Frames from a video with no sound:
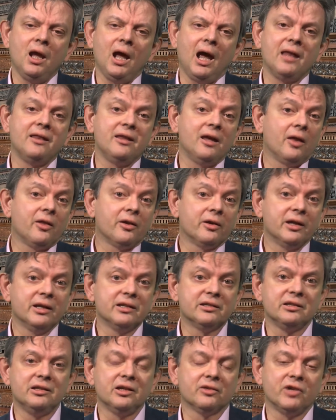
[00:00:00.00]
And the other
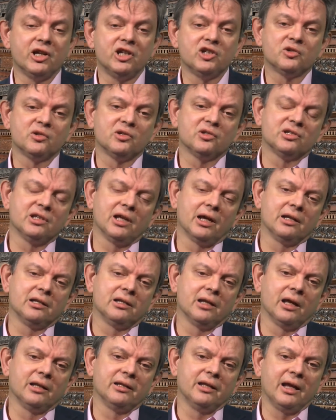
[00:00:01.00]
is the arrangements
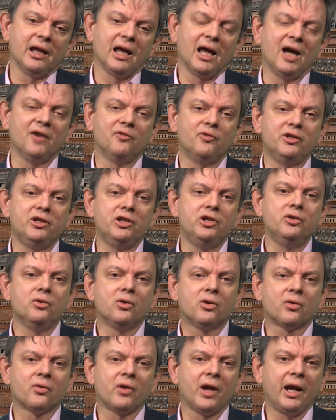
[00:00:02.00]
that they have with the
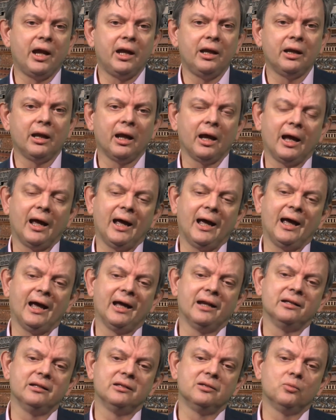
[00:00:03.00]
Ukraine
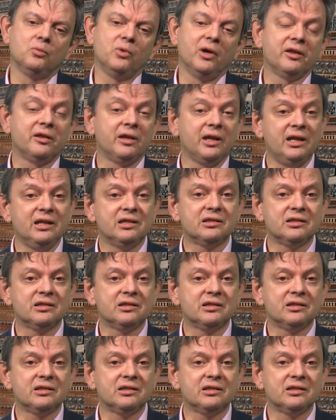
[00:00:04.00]
and with the